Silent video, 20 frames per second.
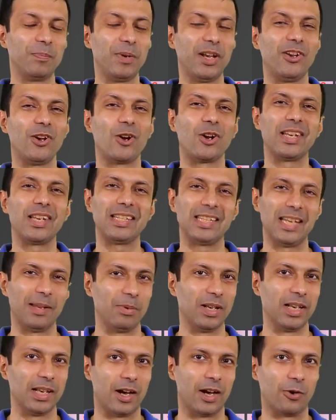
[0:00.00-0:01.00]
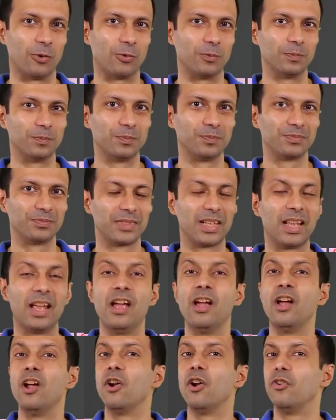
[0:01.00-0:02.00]
periodic table now.
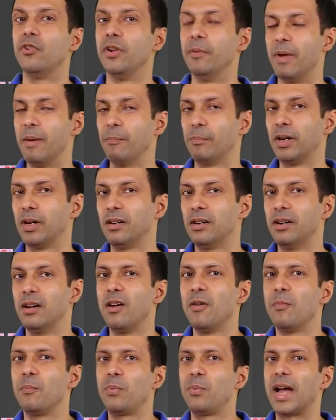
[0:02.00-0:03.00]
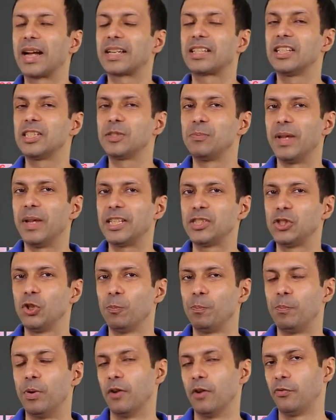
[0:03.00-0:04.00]
Remember, practice makes you
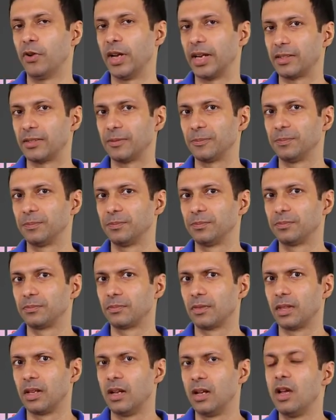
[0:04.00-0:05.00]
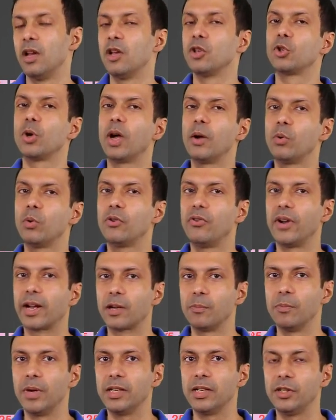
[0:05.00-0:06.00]
perfect. So I would
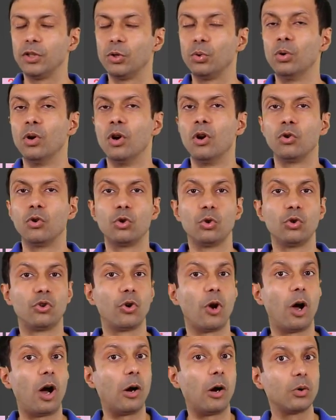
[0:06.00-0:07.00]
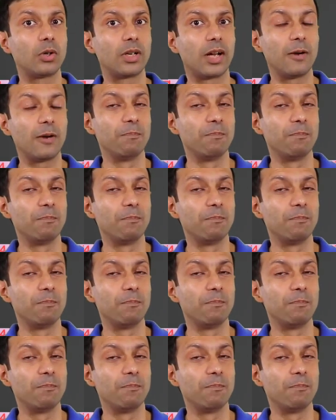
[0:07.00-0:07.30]
recommend you to draw out our